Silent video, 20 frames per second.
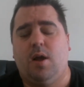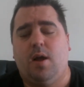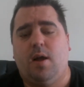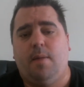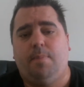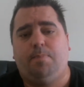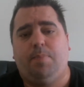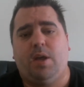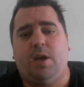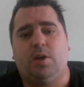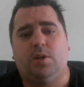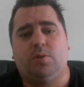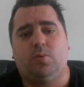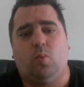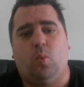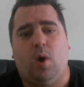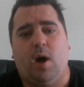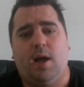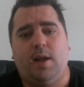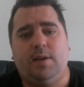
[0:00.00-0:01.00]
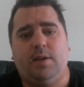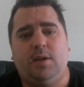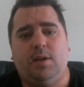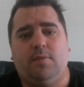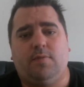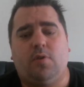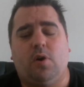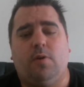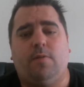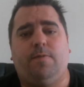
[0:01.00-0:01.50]
Because one,
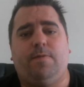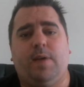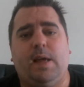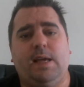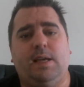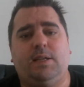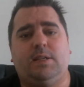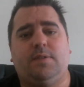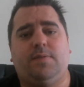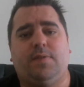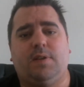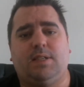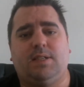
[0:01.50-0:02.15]
you've got fees for